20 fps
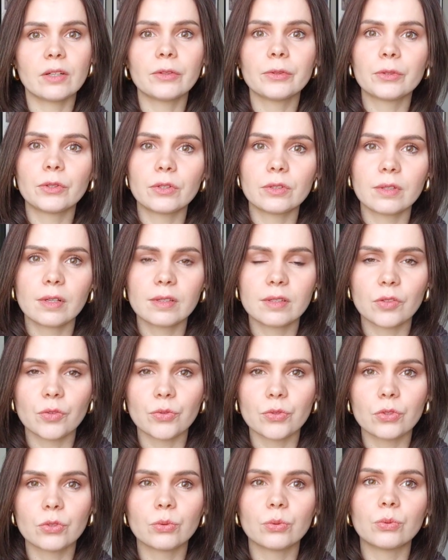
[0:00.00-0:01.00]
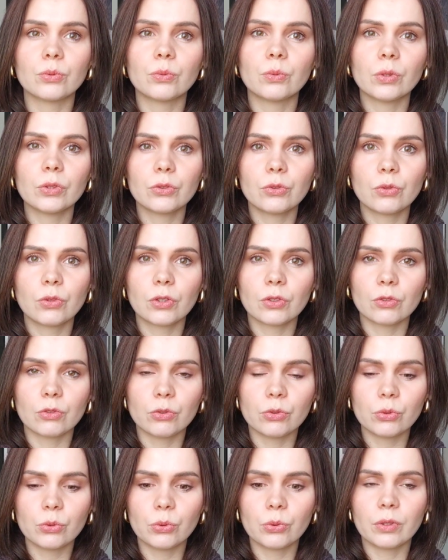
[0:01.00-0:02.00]
alternatives to what you can
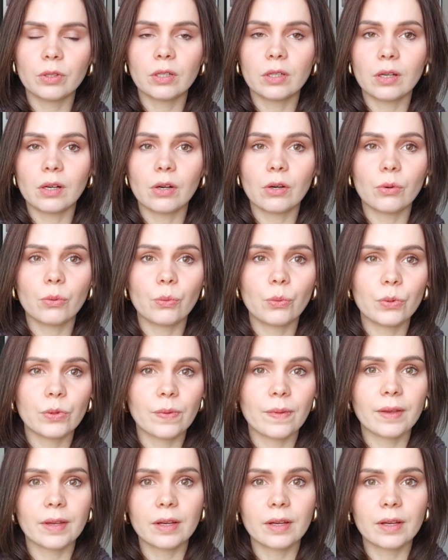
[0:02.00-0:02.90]
do with the